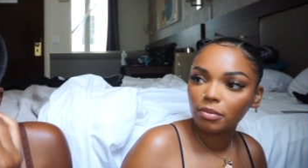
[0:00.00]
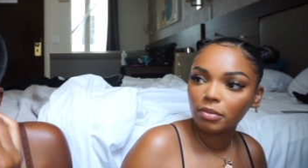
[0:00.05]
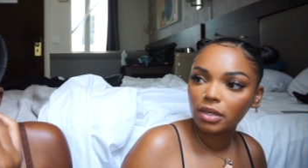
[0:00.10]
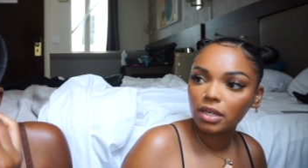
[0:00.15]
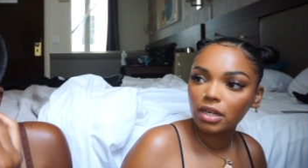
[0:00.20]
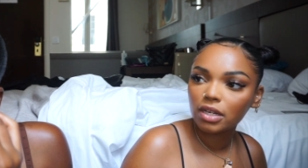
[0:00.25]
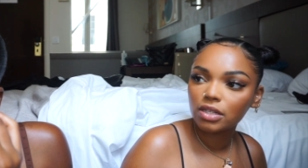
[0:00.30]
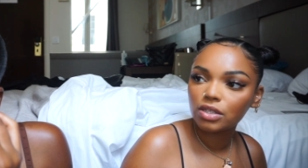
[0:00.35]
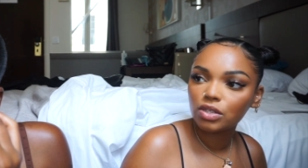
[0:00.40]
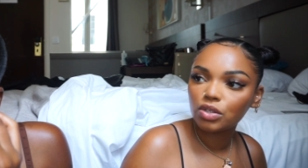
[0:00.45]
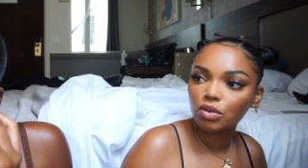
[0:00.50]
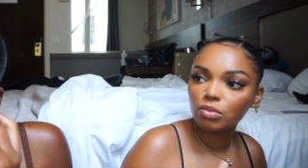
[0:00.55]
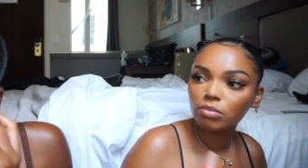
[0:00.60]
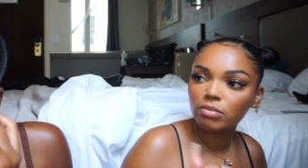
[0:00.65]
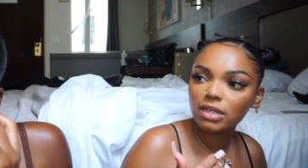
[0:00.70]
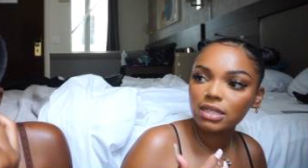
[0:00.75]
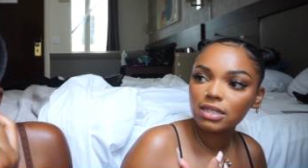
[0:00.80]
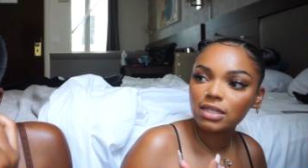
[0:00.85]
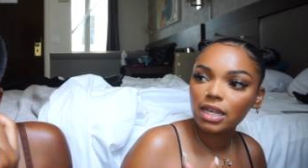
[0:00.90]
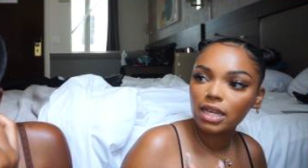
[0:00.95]
because you're
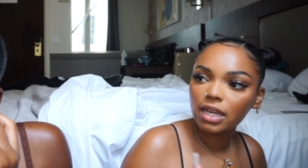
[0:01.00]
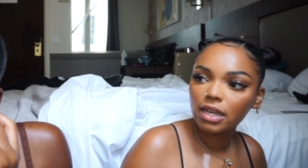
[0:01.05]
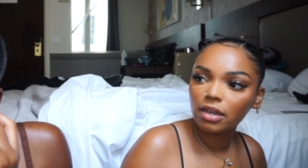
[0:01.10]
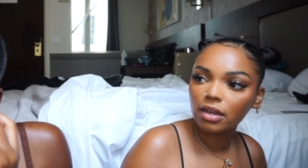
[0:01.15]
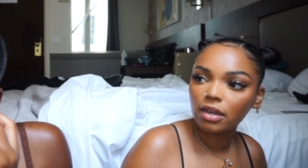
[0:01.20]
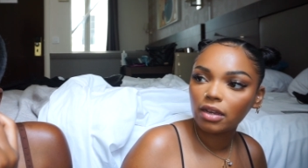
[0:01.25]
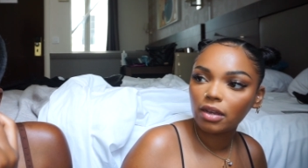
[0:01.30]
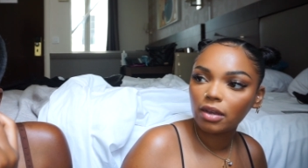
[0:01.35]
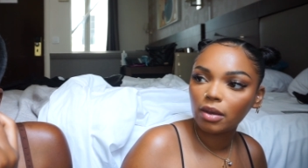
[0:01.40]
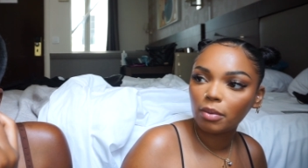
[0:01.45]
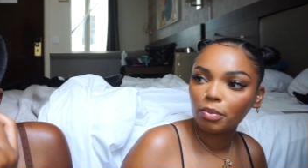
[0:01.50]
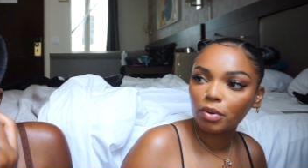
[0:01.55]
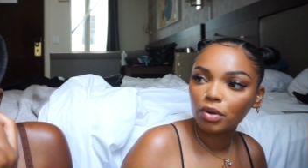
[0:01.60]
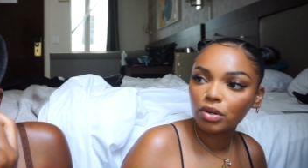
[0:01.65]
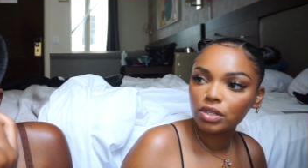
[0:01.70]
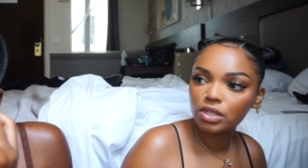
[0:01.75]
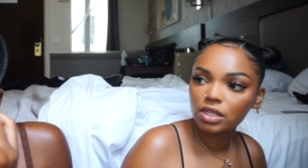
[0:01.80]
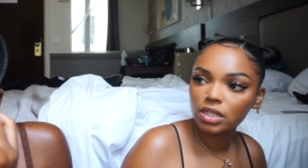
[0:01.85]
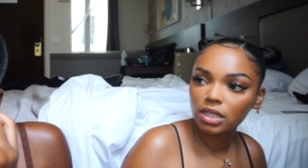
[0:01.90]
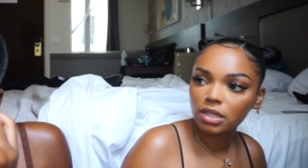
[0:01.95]
missing a
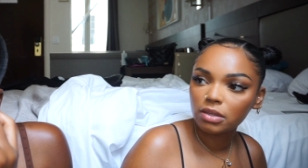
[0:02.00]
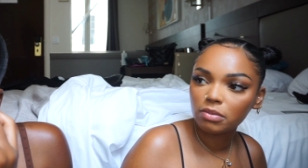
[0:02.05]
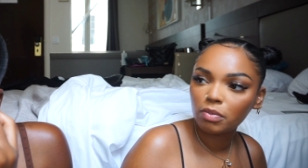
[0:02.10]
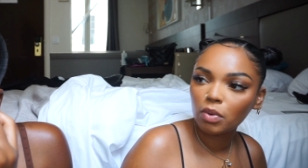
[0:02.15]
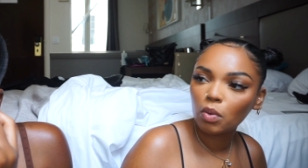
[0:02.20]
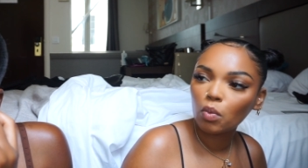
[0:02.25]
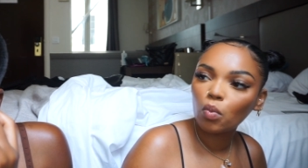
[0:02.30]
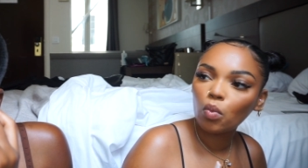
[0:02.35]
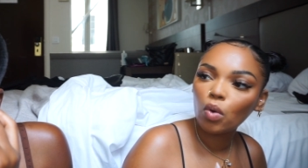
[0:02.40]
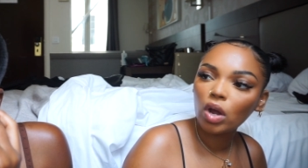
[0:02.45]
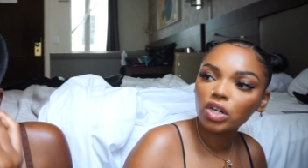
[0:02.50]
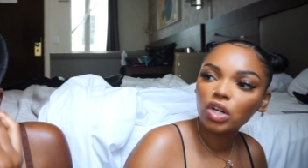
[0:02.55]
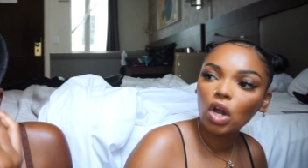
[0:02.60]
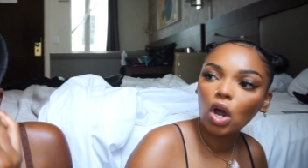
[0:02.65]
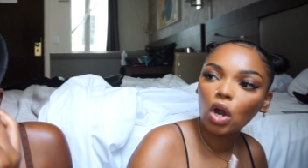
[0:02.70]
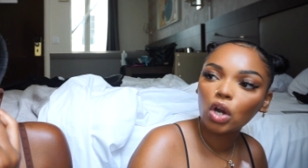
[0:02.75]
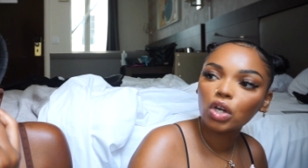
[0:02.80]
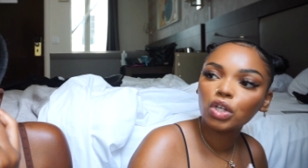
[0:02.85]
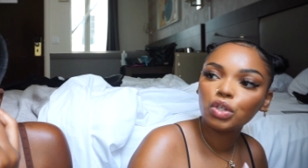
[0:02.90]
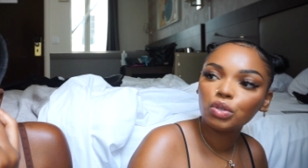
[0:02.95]
person but what
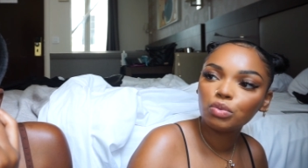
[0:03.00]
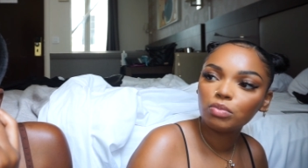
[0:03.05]
are you